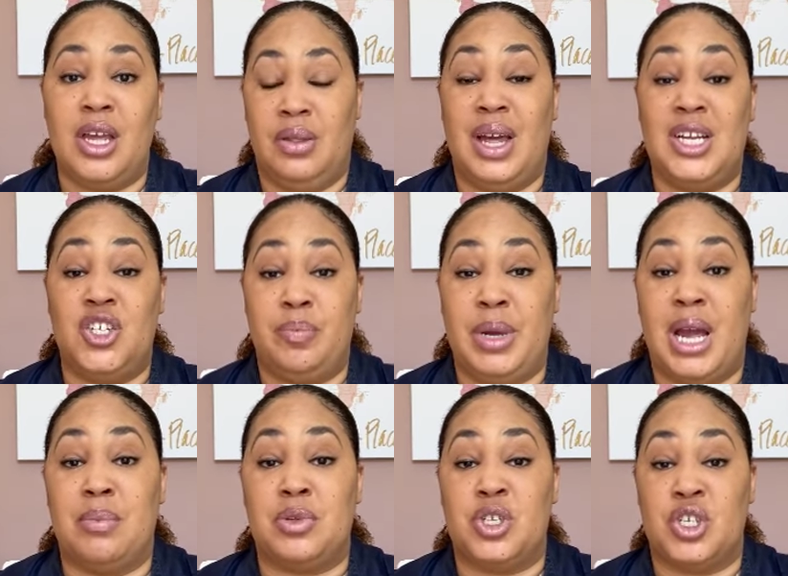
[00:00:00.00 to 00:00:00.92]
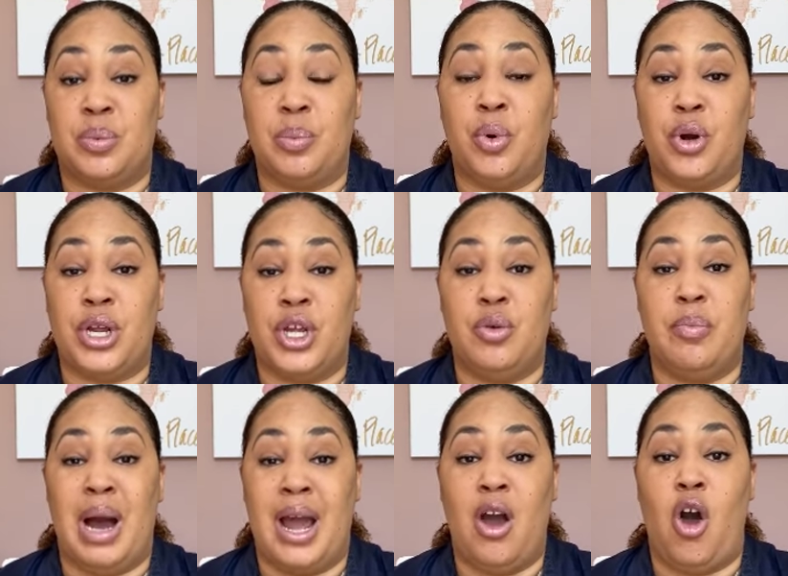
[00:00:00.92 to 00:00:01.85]
They should be able to support you
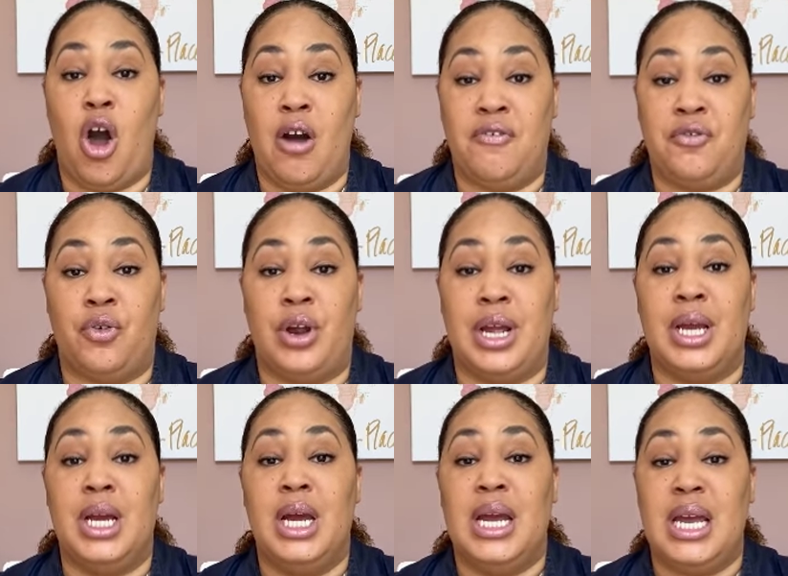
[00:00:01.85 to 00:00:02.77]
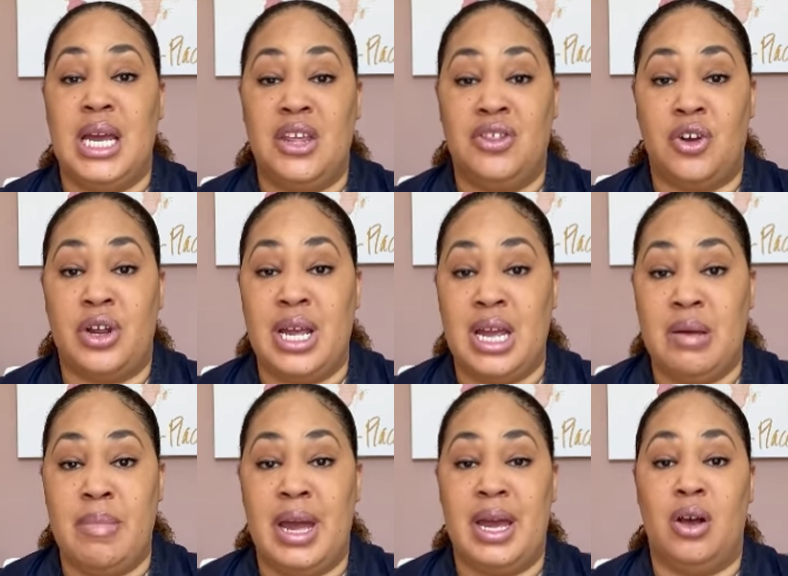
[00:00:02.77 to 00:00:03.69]
by offering either
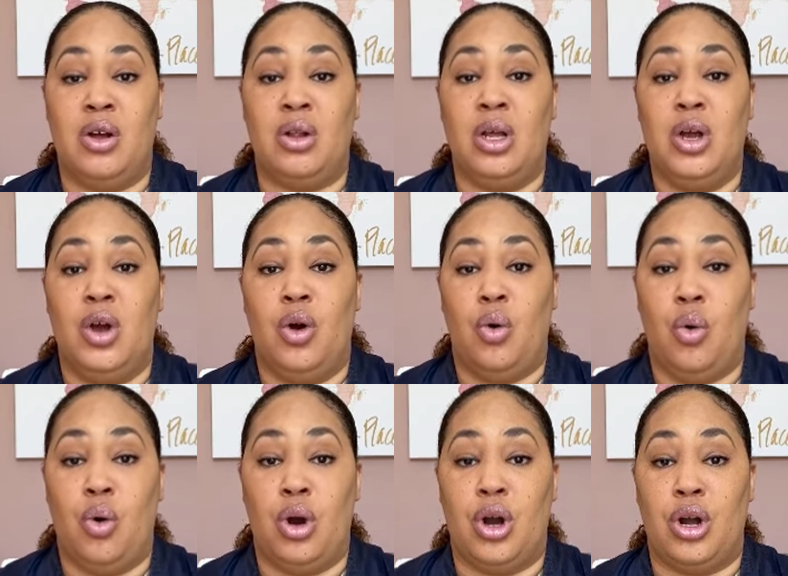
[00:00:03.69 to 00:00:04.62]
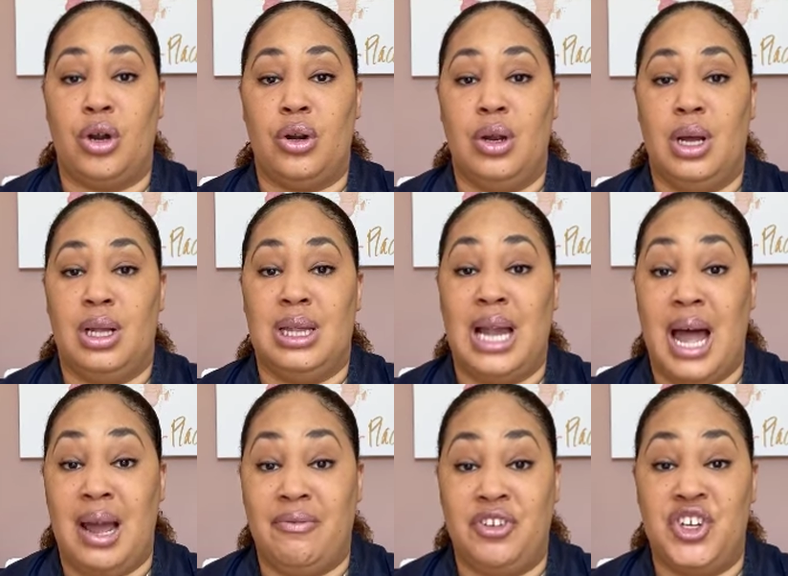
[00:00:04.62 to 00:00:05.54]
email or
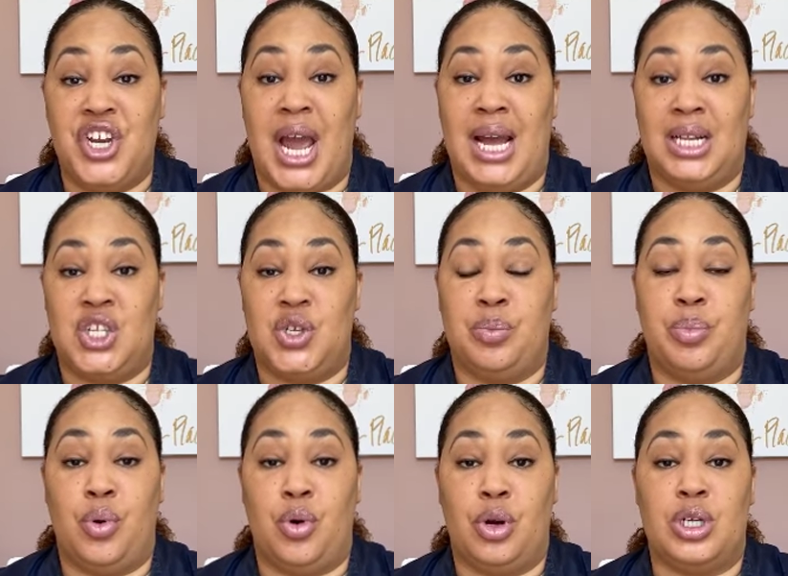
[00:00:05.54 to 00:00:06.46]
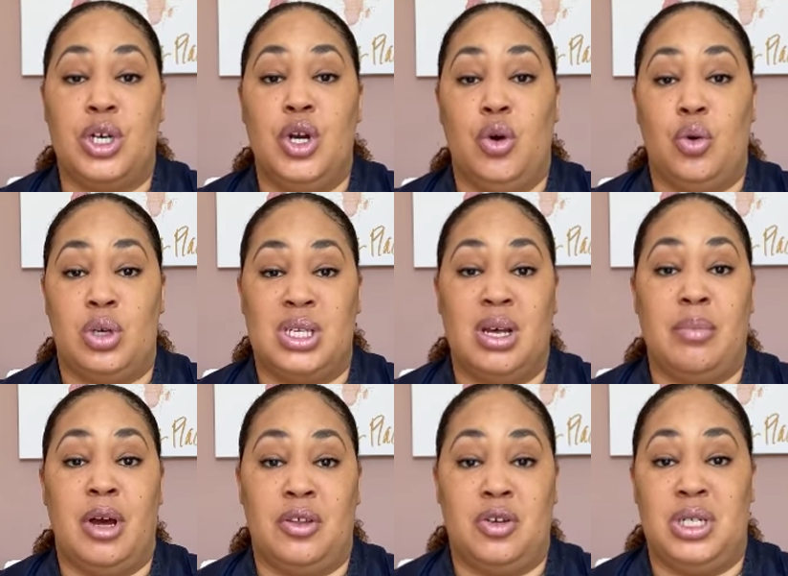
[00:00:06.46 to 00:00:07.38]
live chat support or
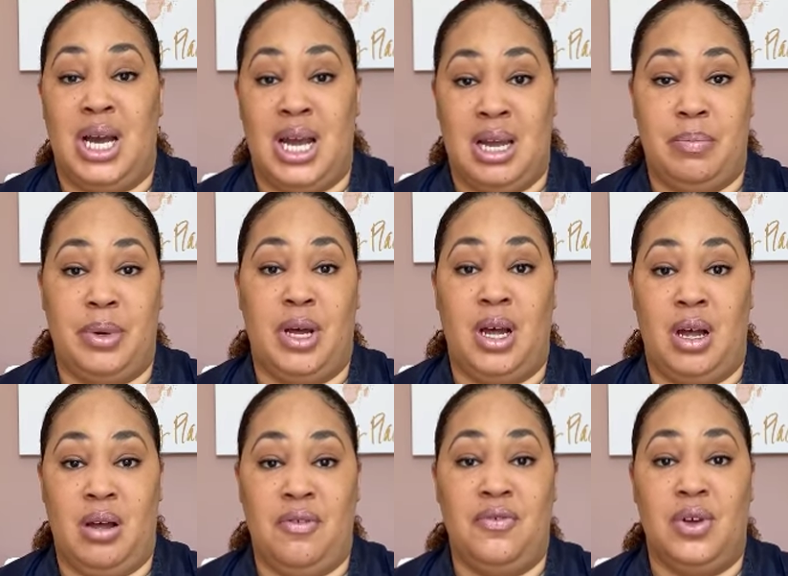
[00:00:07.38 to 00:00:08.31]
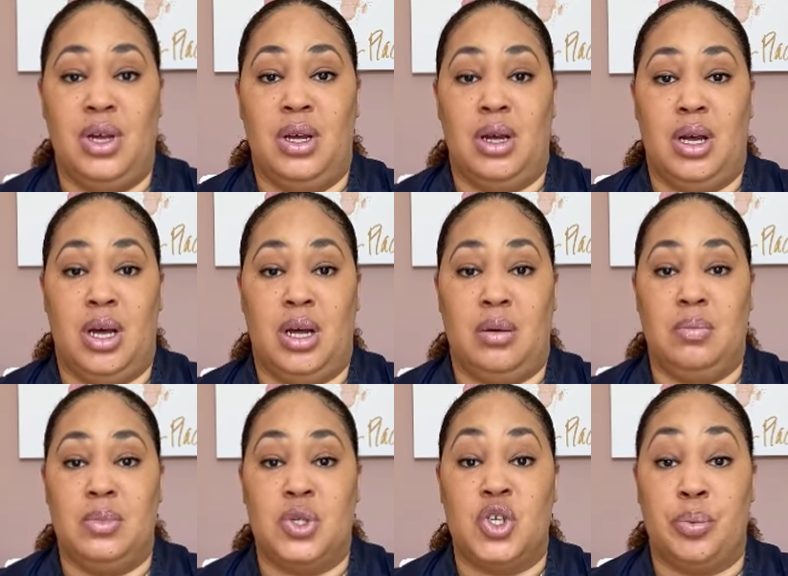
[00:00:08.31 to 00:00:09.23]
some other type of
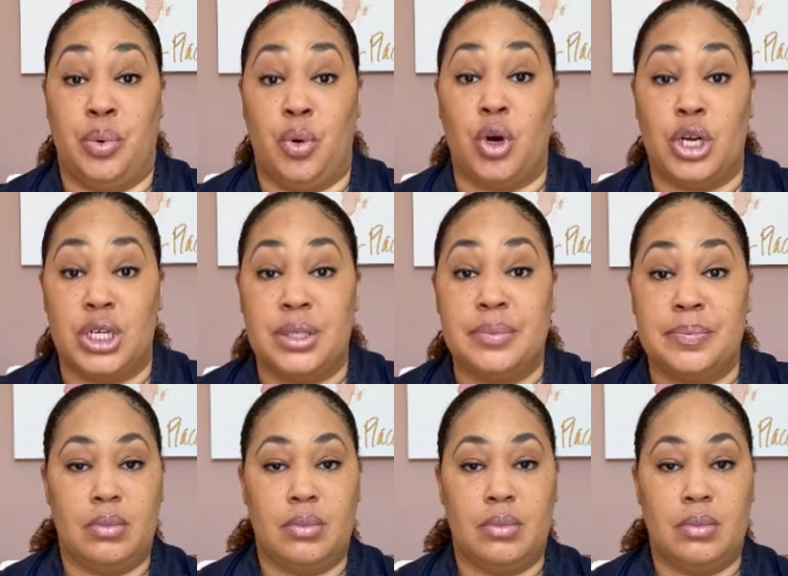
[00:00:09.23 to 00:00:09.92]
support.